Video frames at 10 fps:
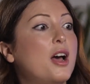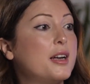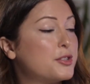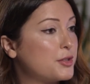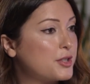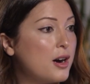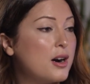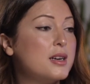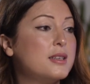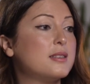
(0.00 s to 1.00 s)

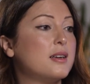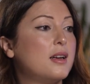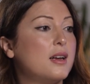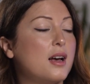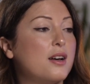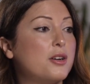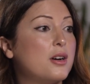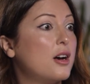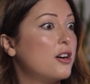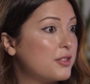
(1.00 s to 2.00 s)
Exercise, have
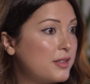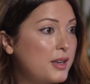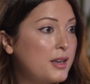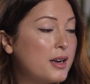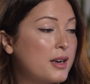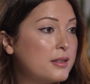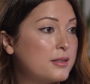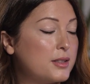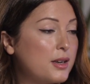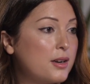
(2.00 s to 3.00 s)
a healthy
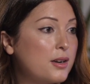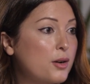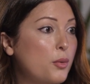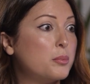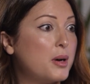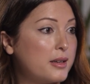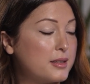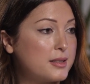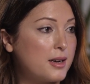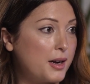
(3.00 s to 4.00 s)
and
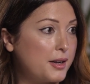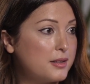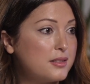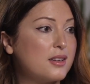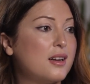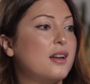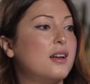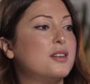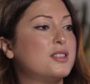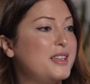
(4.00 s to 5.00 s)
well-balanced diet,
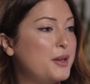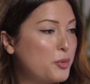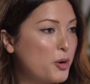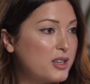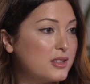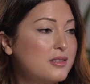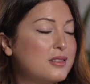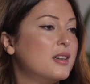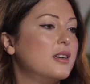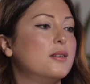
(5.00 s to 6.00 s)
sleep well,
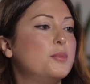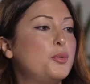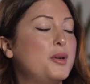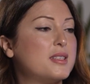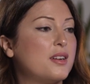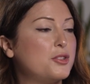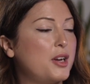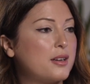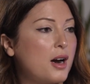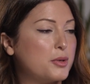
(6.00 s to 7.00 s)
between 7
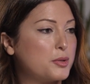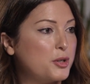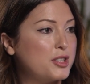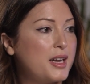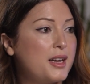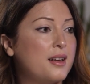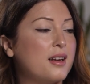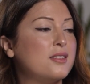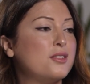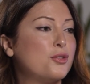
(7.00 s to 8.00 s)
to 8 hours per day,
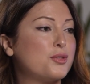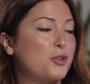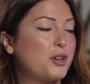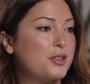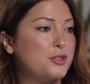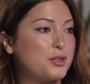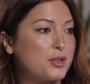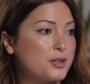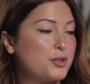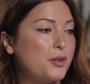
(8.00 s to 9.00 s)
and don't forget your
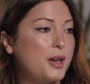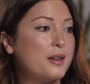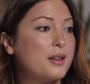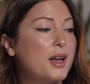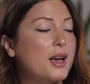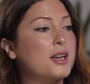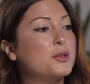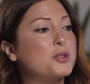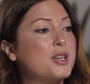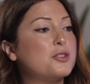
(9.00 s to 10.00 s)
sunscreen
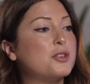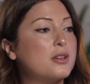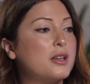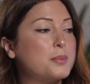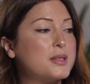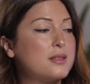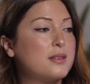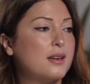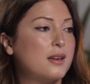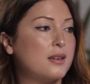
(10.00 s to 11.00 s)
and protect your
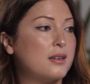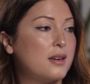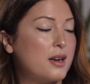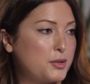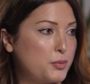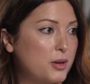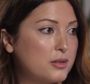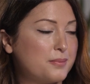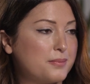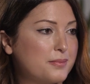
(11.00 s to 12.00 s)
lips as
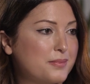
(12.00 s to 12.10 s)
well.